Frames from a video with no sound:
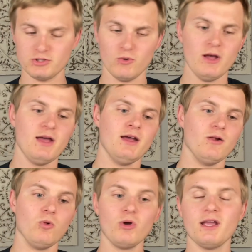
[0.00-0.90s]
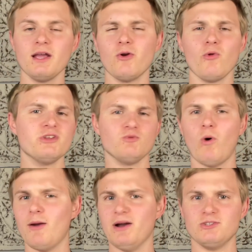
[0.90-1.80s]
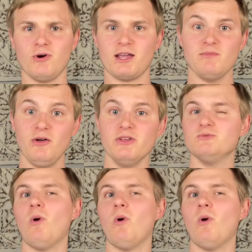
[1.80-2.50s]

So looking at all this, why am I talking about this?